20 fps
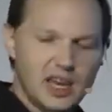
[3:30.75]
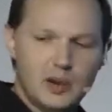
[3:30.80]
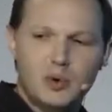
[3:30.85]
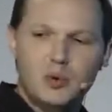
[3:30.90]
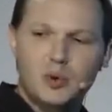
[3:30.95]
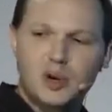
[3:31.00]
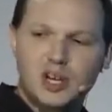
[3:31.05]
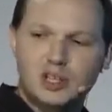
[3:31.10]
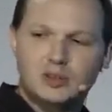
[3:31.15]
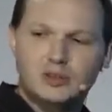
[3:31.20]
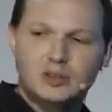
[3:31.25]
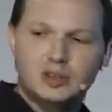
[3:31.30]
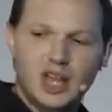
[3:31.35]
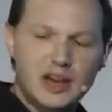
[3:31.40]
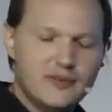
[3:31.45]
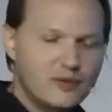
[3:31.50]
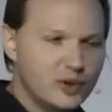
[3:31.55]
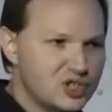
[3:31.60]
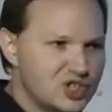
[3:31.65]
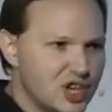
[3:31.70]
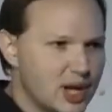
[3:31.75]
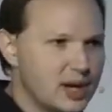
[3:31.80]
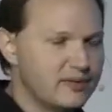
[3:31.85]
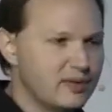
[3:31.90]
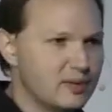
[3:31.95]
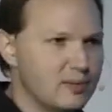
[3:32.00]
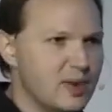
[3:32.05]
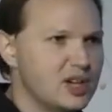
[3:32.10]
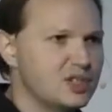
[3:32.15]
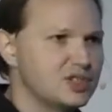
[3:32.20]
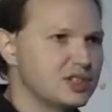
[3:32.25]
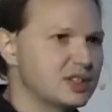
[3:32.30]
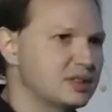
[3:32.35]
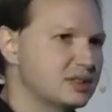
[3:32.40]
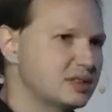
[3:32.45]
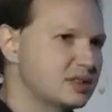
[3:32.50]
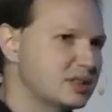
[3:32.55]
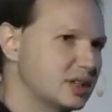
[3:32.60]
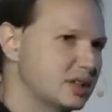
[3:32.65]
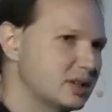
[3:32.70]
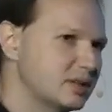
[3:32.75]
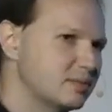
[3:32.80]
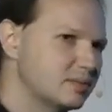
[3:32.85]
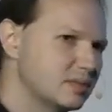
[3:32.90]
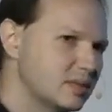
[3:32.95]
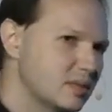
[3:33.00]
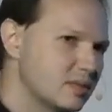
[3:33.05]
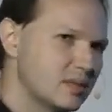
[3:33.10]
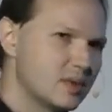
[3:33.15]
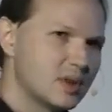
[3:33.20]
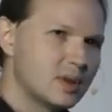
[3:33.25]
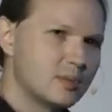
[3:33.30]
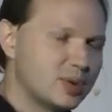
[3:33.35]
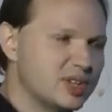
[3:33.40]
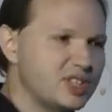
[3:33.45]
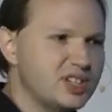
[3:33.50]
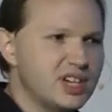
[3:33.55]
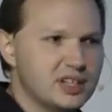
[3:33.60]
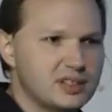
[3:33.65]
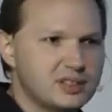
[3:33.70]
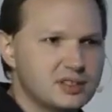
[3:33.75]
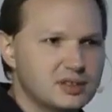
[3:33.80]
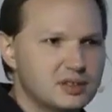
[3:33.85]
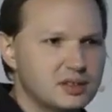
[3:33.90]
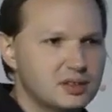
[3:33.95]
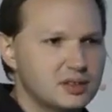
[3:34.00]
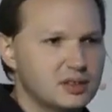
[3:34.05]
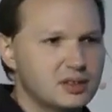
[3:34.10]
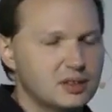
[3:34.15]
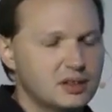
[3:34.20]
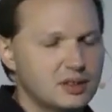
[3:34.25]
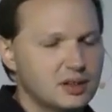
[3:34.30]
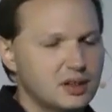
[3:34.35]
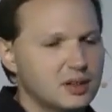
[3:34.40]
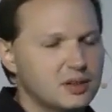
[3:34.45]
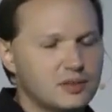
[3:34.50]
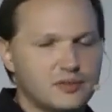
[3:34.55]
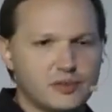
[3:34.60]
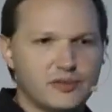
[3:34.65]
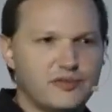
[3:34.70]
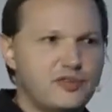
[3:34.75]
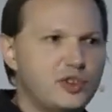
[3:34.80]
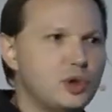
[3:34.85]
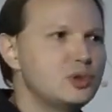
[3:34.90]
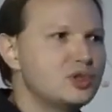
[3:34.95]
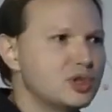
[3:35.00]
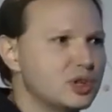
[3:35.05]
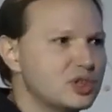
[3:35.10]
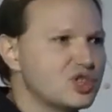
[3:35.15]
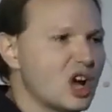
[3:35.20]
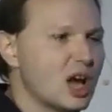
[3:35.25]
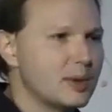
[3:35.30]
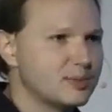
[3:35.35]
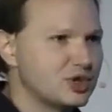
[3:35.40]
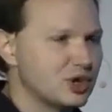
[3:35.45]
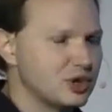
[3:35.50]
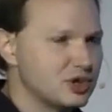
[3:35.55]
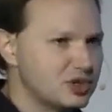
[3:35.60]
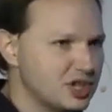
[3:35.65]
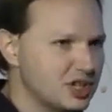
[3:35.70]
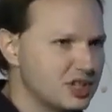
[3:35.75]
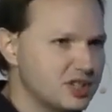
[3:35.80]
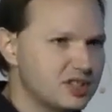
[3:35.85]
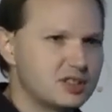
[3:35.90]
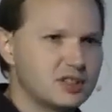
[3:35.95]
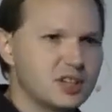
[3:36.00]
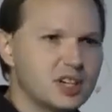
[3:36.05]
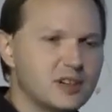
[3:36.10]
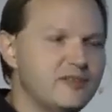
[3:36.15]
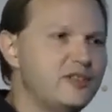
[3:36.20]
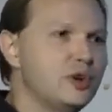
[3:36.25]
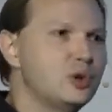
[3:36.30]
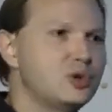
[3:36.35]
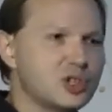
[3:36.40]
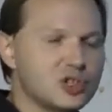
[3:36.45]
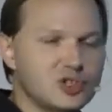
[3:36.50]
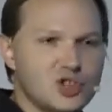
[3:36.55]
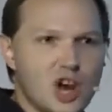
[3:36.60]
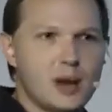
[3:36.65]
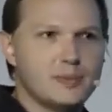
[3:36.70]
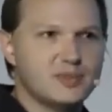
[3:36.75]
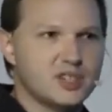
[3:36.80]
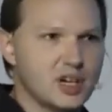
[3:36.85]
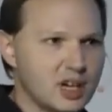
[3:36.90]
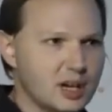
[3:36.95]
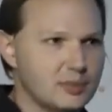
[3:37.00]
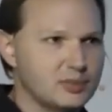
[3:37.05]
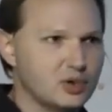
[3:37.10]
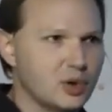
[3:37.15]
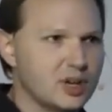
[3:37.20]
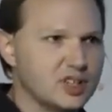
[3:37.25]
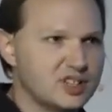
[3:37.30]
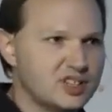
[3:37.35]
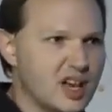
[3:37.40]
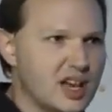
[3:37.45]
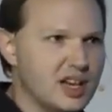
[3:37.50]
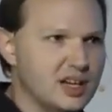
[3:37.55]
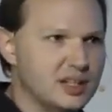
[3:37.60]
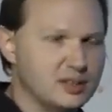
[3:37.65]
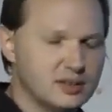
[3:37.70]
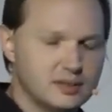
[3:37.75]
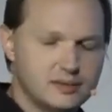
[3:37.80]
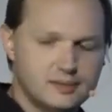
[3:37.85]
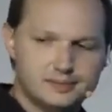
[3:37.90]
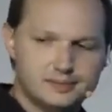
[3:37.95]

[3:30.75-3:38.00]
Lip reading: and we want to leverage that information to predict for future job searches and future jobs that come to our site,